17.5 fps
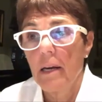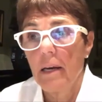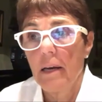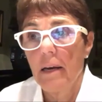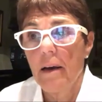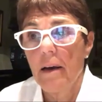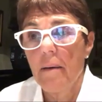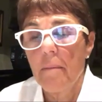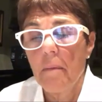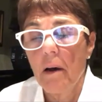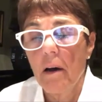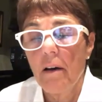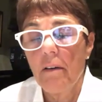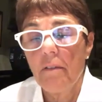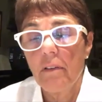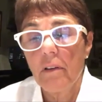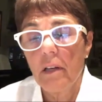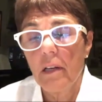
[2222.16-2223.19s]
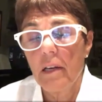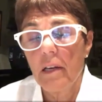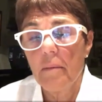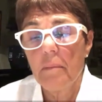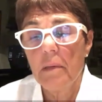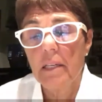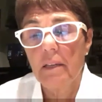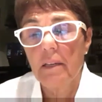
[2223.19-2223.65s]
um, obviously
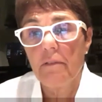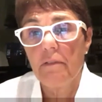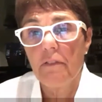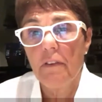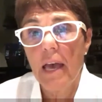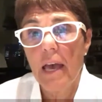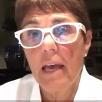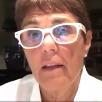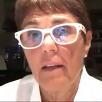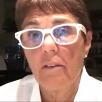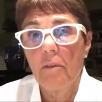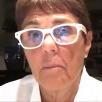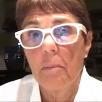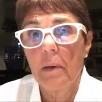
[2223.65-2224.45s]
limited fans,